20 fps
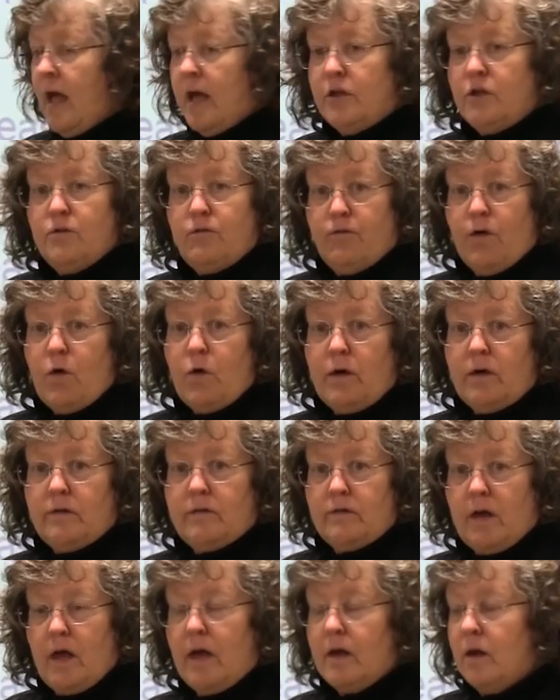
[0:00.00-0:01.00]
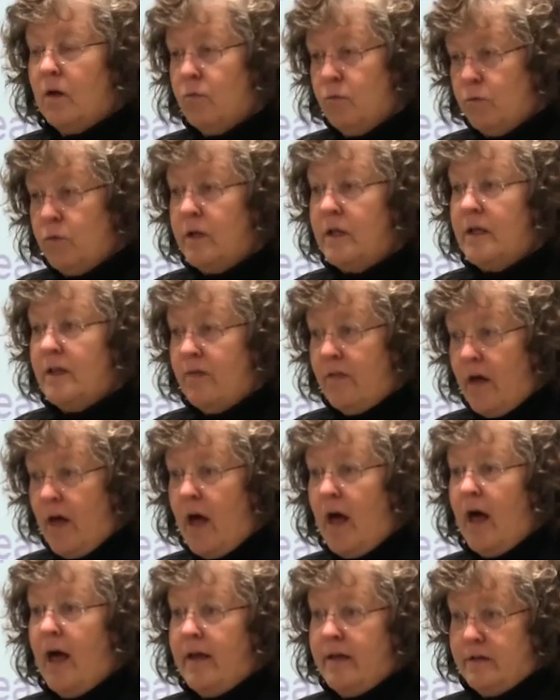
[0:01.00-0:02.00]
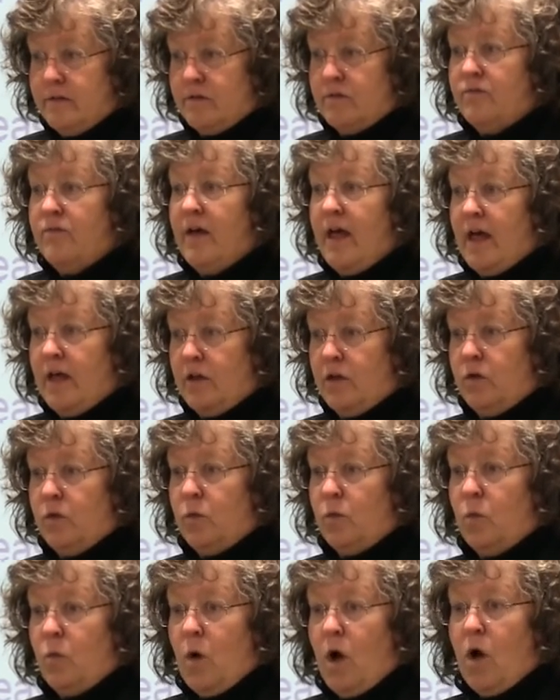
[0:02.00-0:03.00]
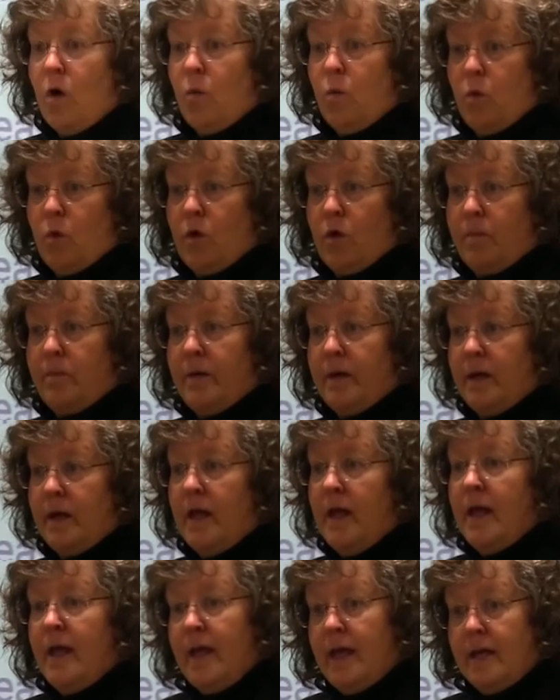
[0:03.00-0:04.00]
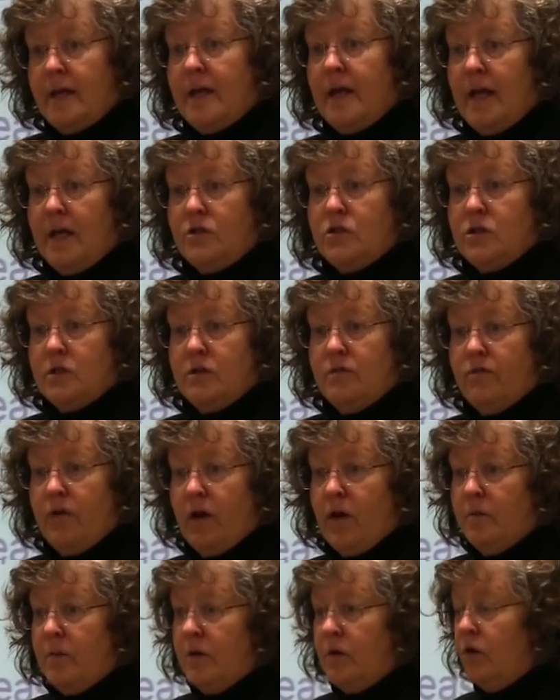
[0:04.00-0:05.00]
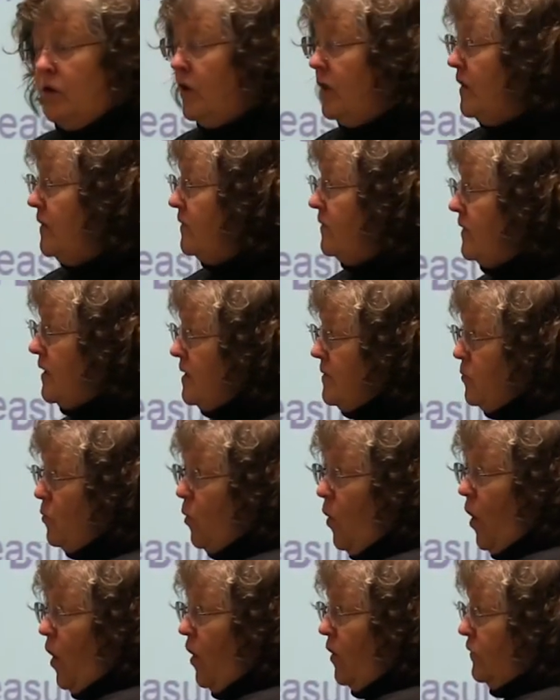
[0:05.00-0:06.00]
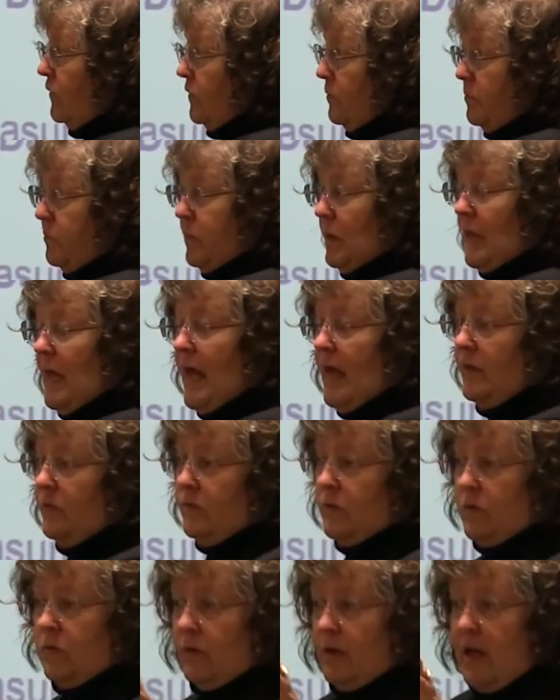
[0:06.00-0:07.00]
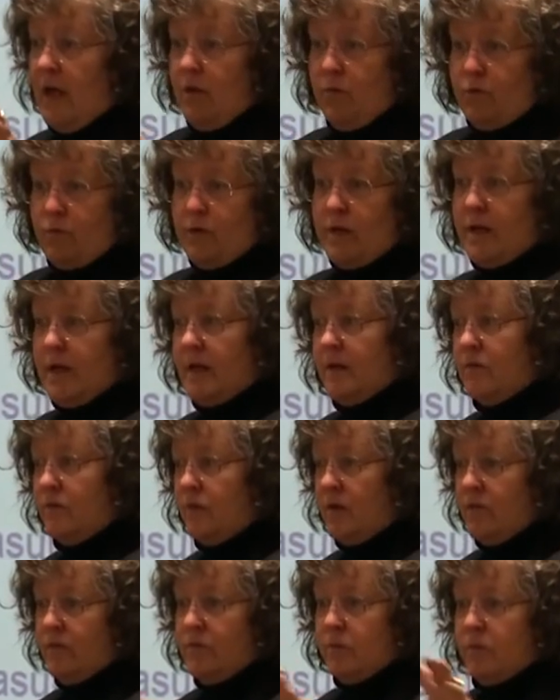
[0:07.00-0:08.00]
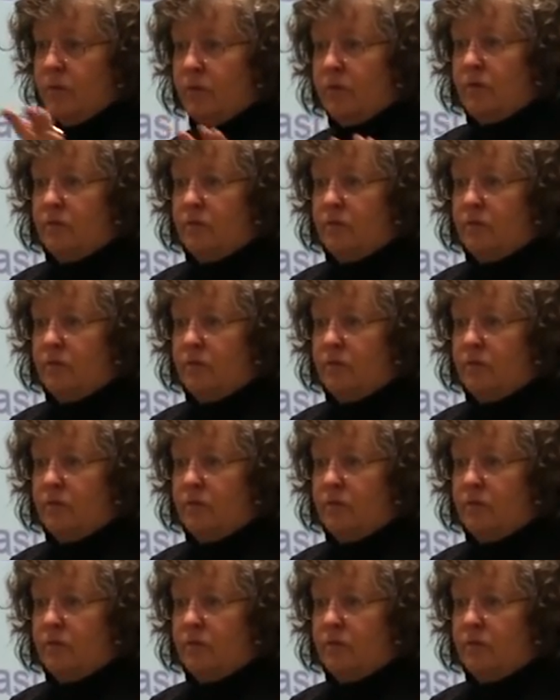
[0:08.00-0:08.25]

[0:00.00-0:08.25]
and you focus on really the highest value uh, work. But in an agile environment, you're going to see walls plastered, every conceivable